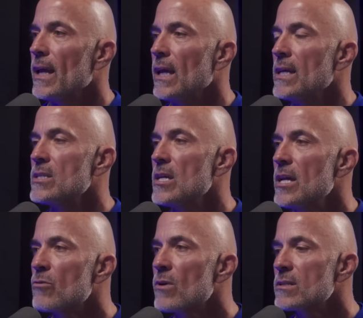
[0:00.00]
It's
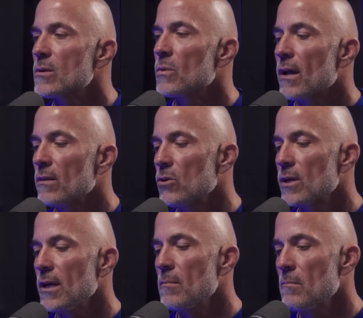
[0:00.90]
interesting when I look
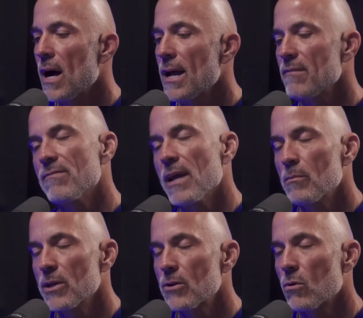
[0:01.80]
at my
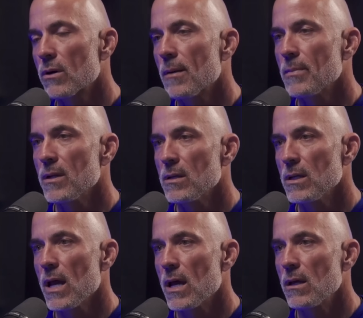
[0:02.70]
family growing up in
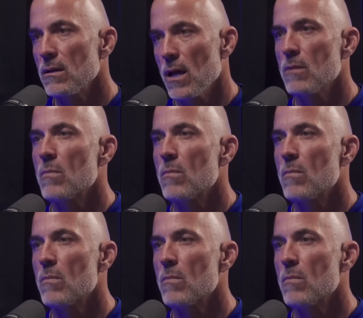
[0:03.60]
Indiana and